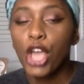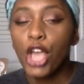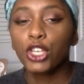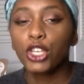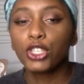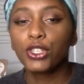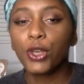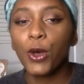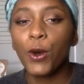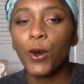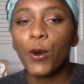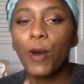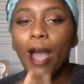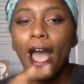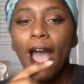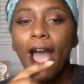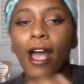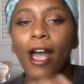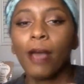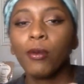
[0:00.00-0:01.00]
So
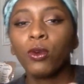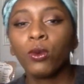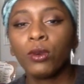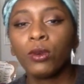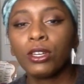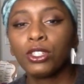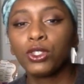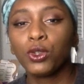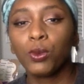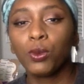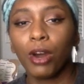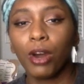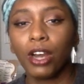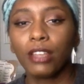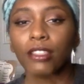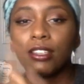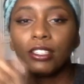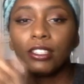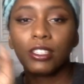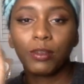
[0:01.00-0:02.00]
I'm going to mark
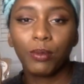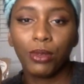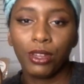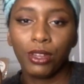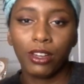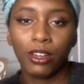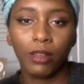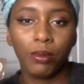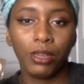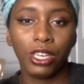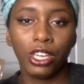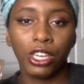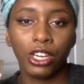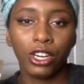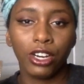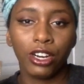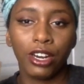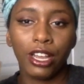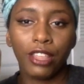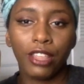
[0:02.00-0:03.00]
this and put it up
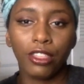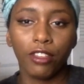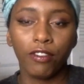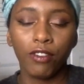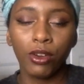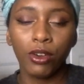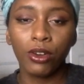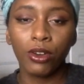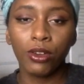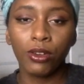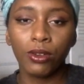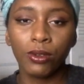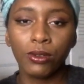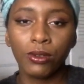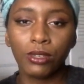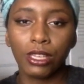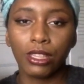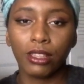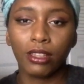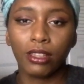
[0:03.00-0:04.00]
here in the photos
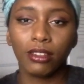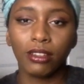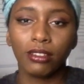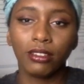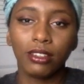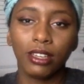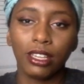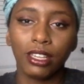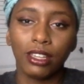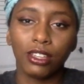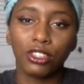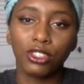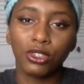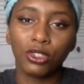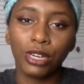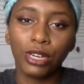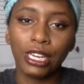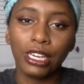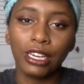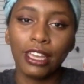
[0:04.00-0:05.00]
in the
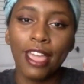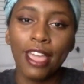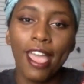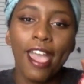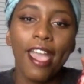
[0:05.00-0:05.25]
screen,